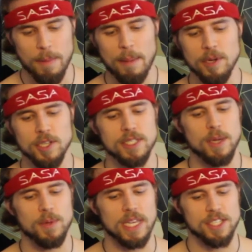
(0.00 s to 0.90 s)
Remember to
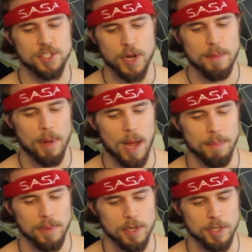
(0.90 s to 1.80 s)
sit with a straight
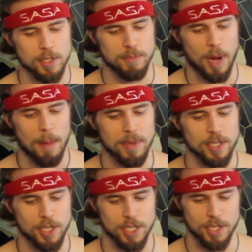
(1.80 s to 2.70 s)

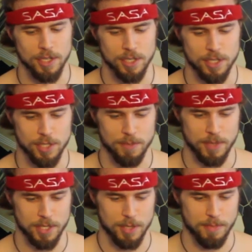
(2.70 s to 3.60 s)
perpendicular
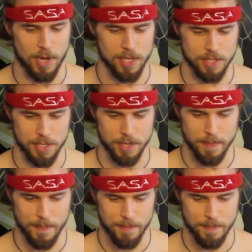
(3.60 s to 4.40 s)
posture.